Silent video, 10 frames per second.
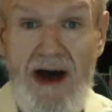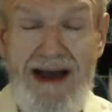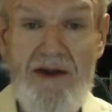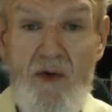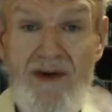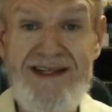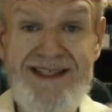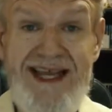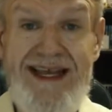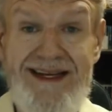I don't want to
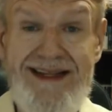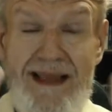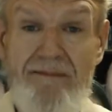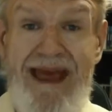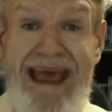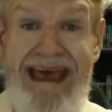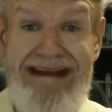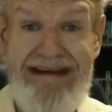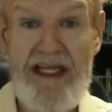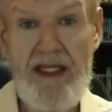say anything
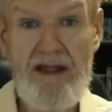bad.